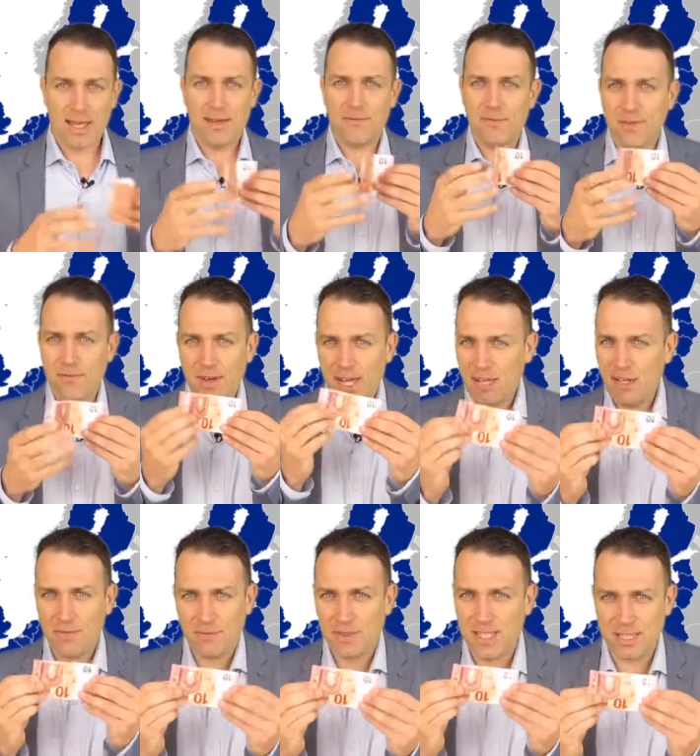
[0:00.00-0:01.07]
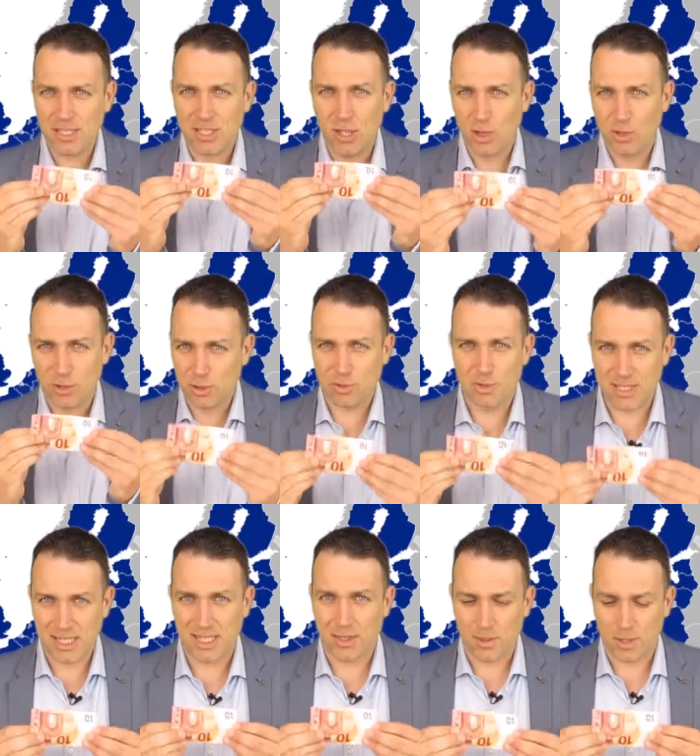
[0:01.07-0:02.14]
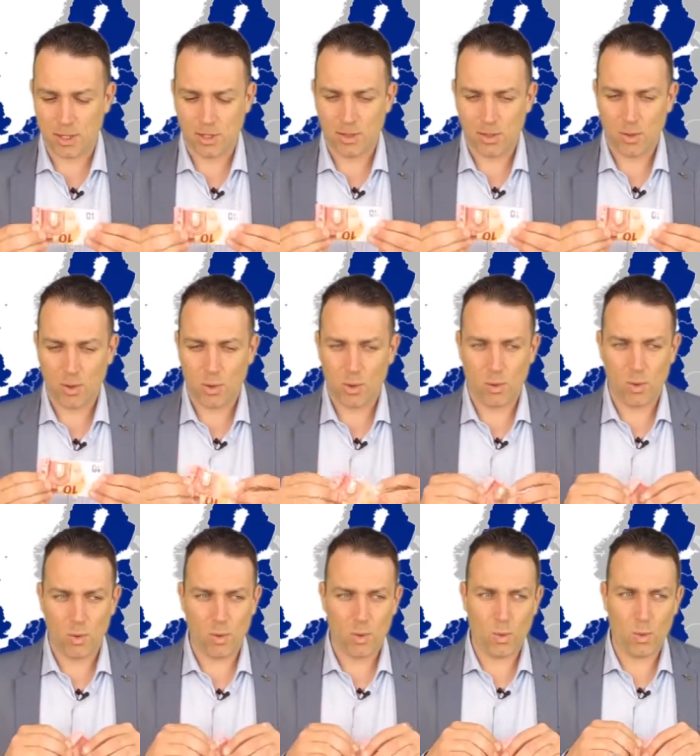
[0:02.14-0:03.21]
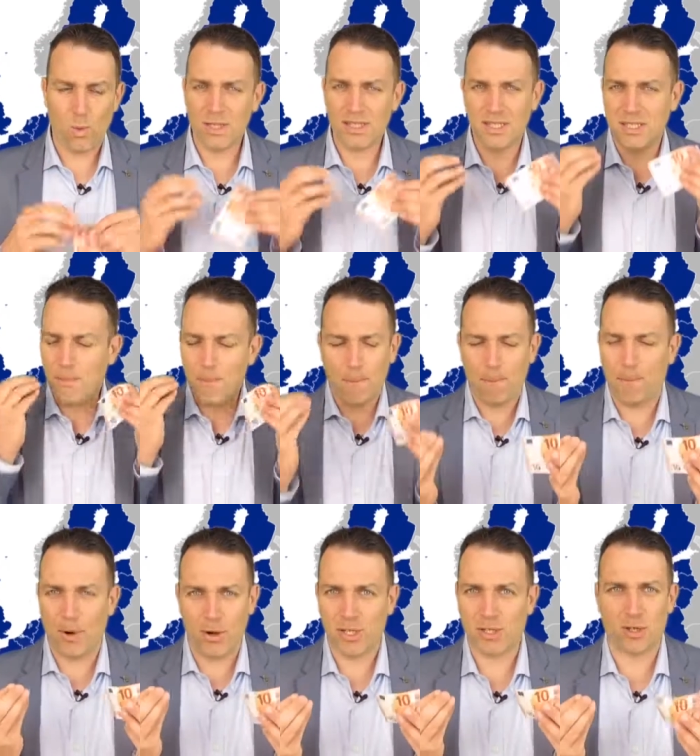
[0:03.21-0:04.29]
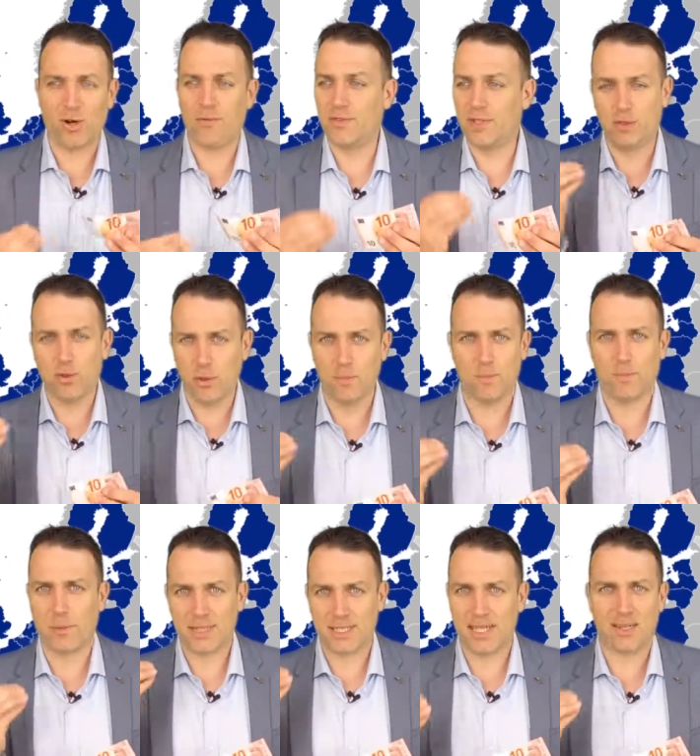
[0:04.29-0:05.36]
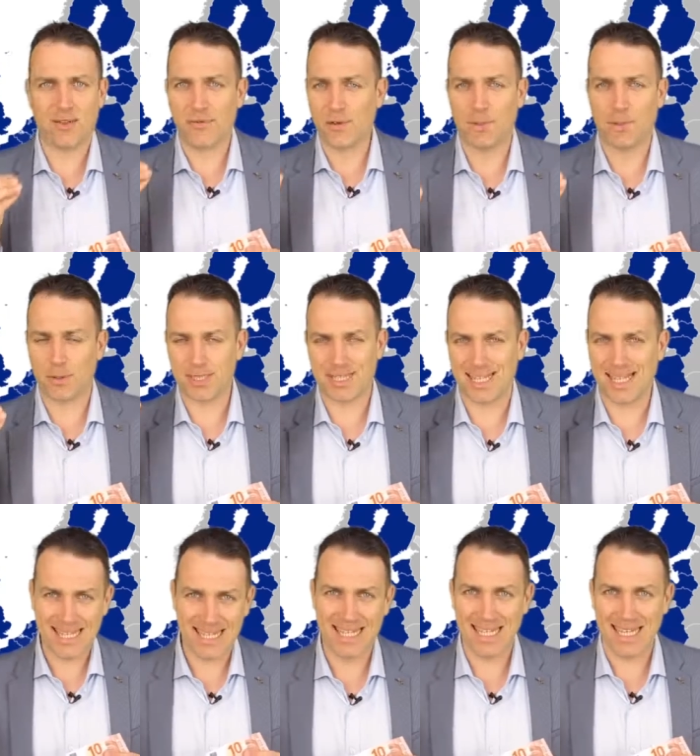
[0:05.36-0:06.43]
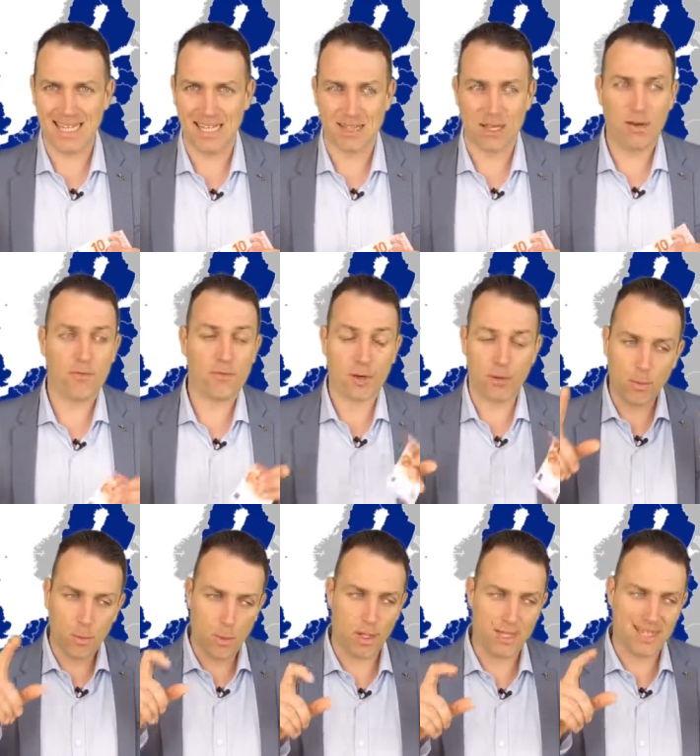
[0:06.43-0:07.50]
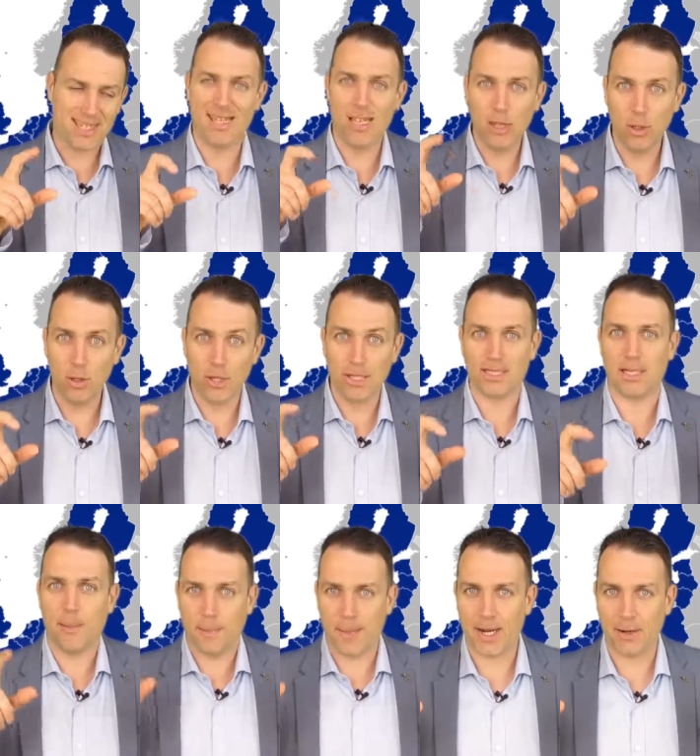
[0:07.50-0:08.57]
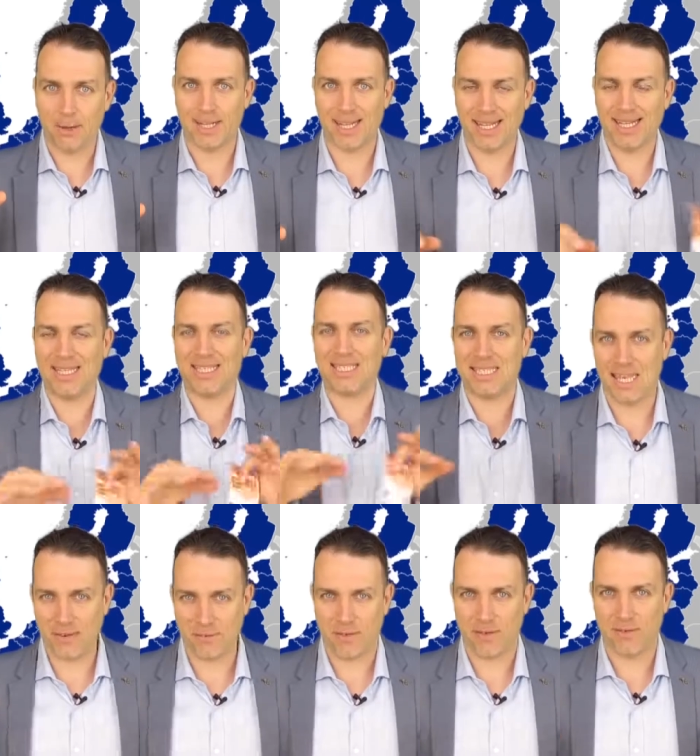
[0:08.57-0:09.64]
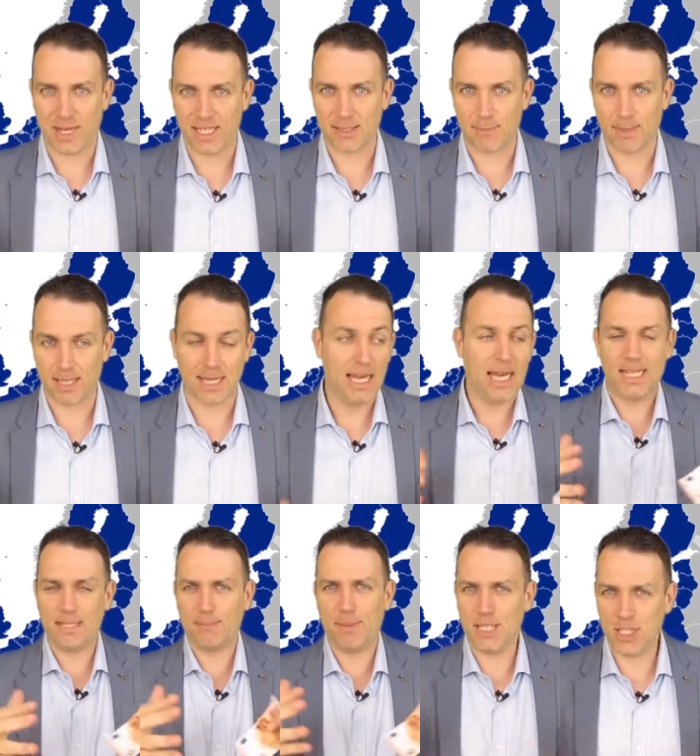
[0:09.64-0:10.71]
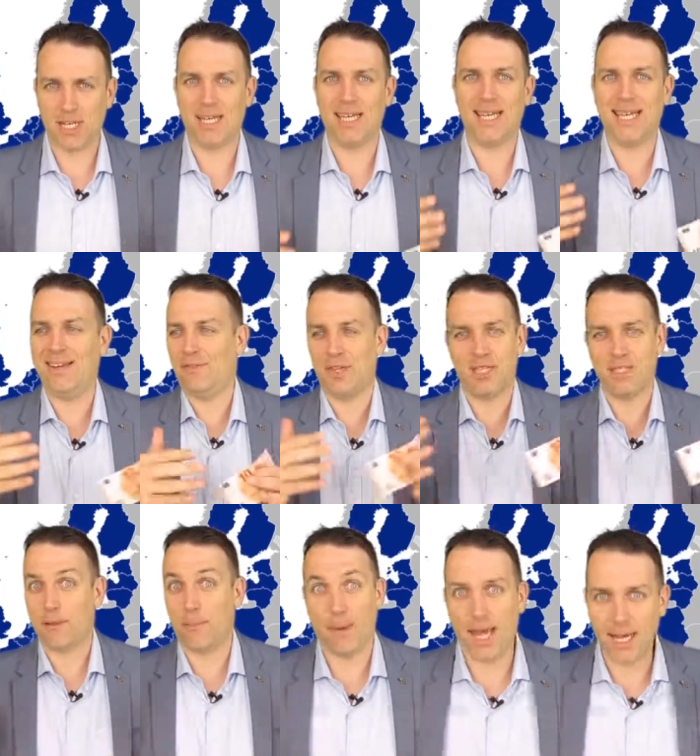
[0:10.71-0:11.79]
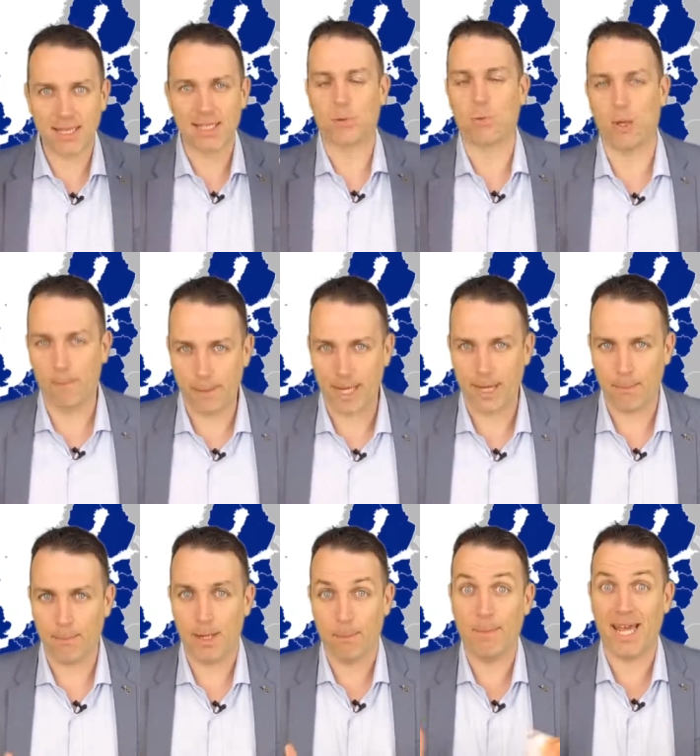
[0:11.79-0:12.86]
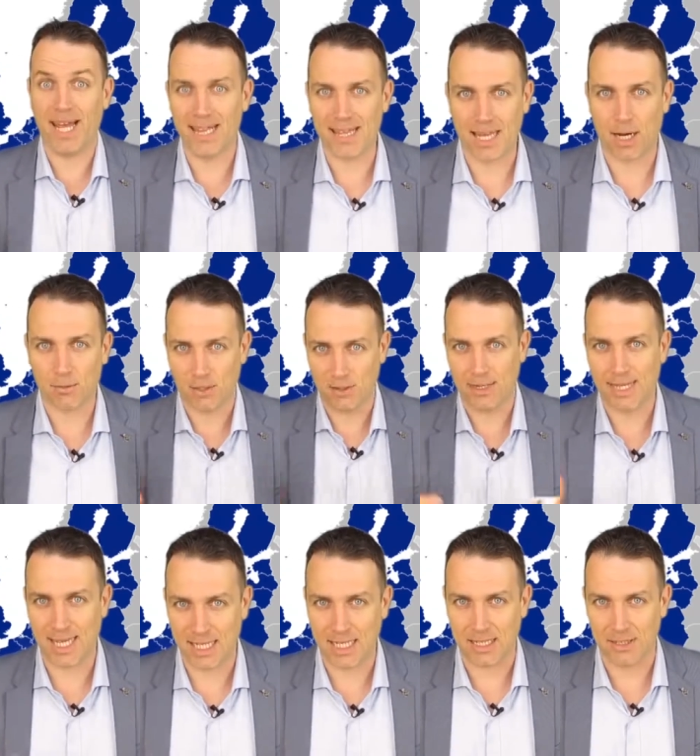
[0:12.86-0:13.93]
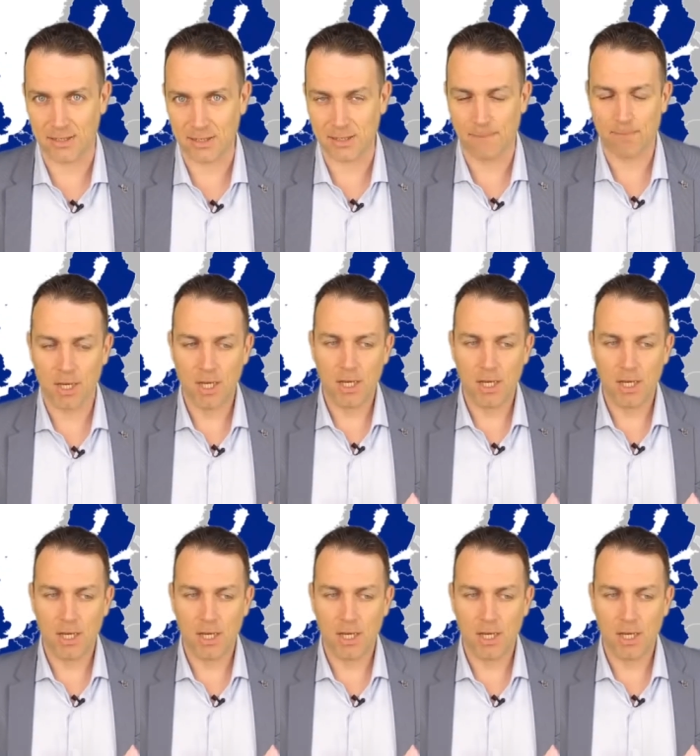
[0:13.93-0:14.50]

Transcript: If the value of this goes to 0, what's the point of the 2%, 3% yield from what looks apparently a safe investment, especially if it is a bank that will be bailed out in 10 years?